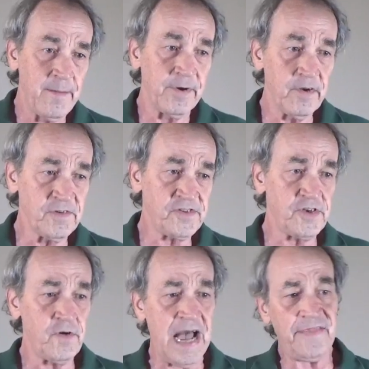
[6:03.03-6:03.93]
But
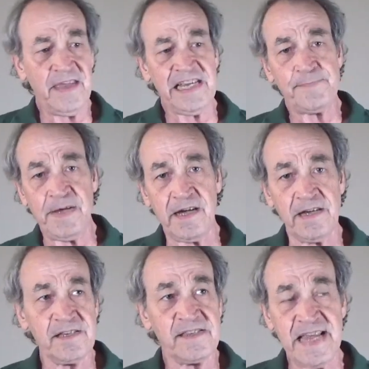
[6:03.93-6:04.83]
also, I think it's
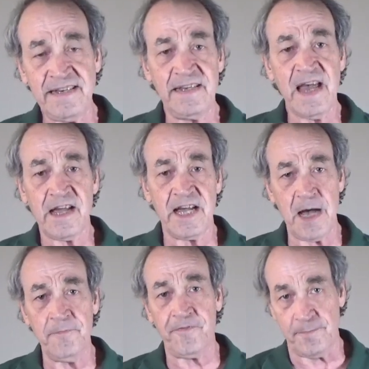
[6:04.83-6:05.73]
because they did not
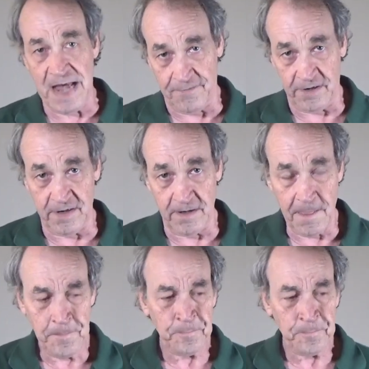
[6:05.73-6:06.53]
come from Africa.